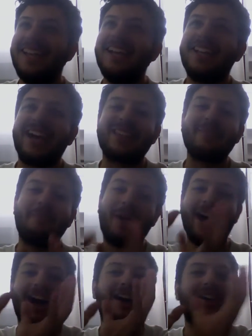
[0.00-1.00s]
like the
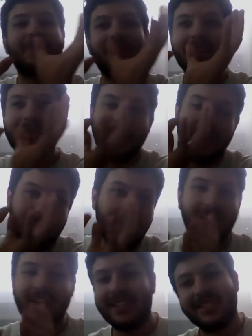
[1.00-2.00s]
biography
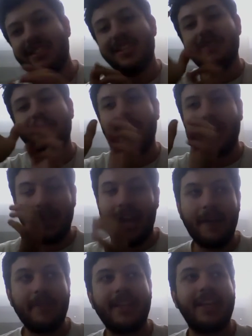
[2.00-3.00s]
filmer like filming
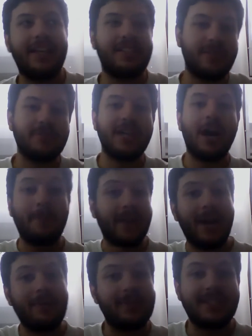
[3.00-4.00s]
everything and she was helping
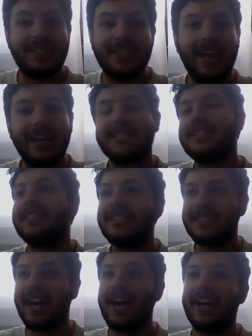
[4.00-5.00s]
out with sets and
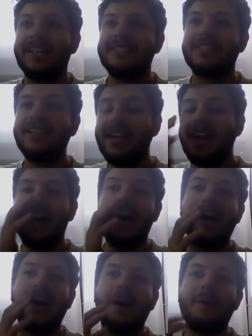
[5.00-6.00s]
designs.
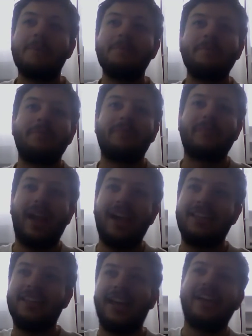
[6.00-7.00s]
Um,
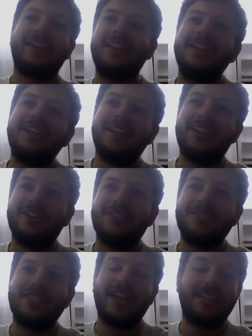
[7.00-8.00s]
and like you know
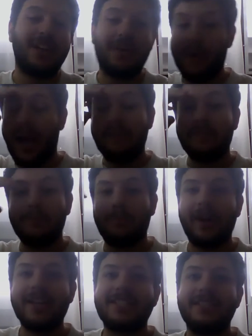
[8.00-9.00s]
she ended up having
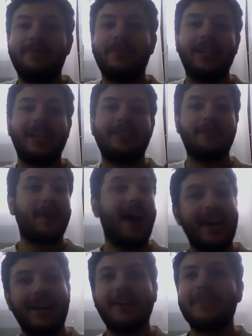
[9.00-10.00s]
Braixen for like the
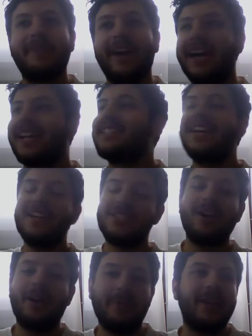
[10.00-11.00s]
fire effects
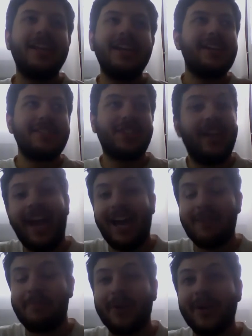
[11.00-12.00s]
so i mean she had
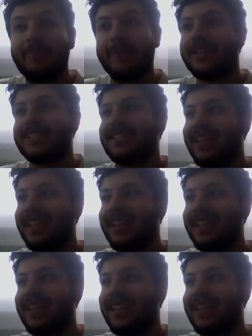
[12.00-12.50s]
a purpose